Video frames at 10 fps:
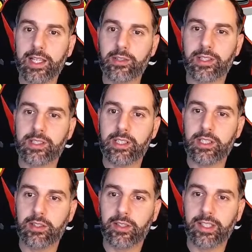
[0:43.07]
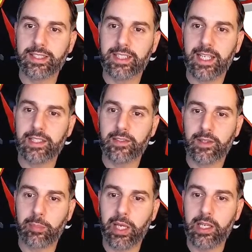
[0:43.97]
As you can see on the right side of
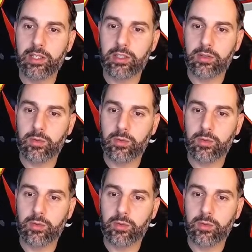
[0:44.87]
the page,